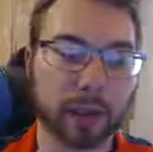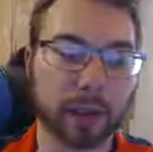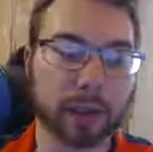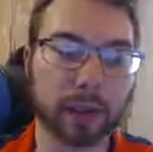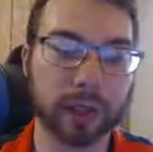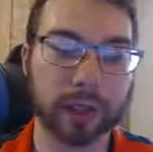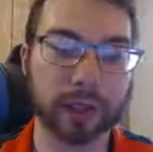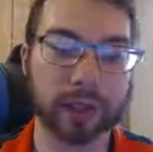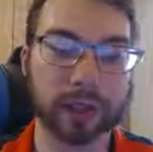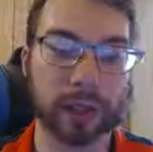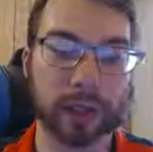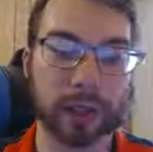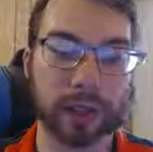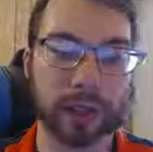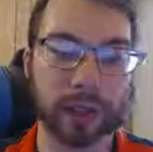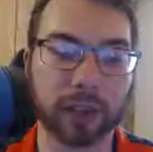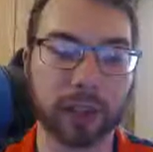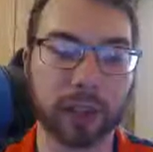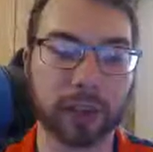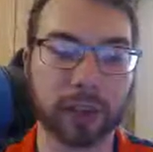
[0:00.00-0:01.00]
You can target
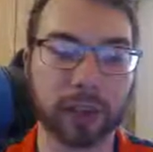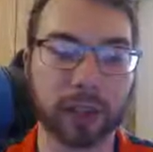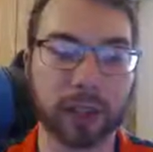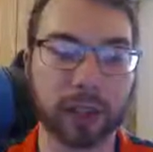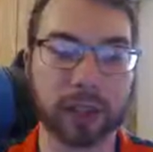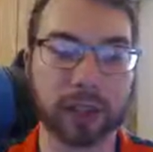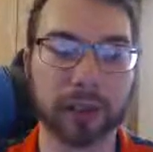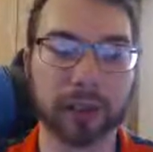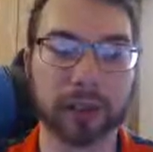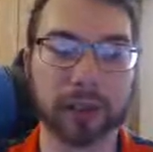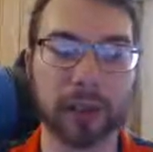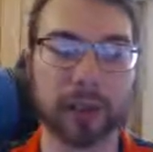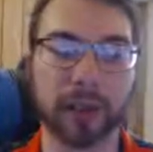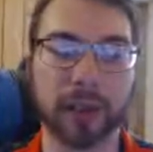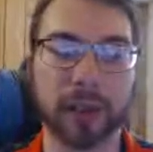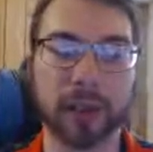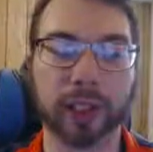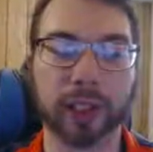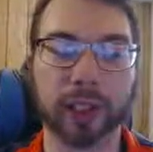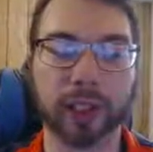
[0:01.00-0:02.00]
one Trymid card in your
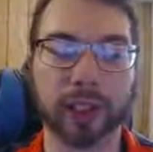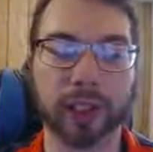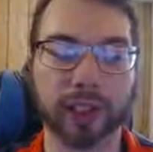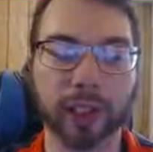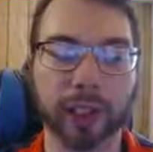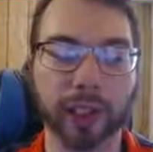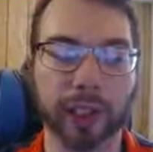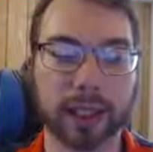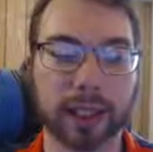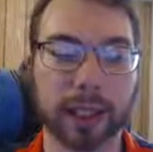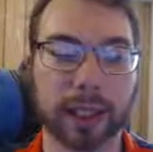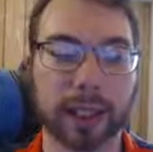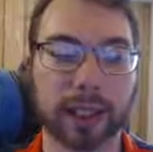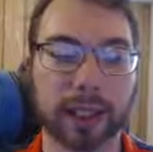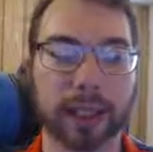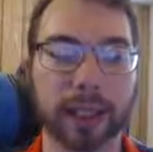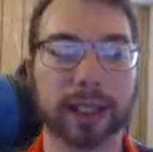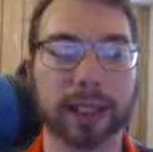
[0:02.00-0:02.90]
graveyard, shuffle it into the deck,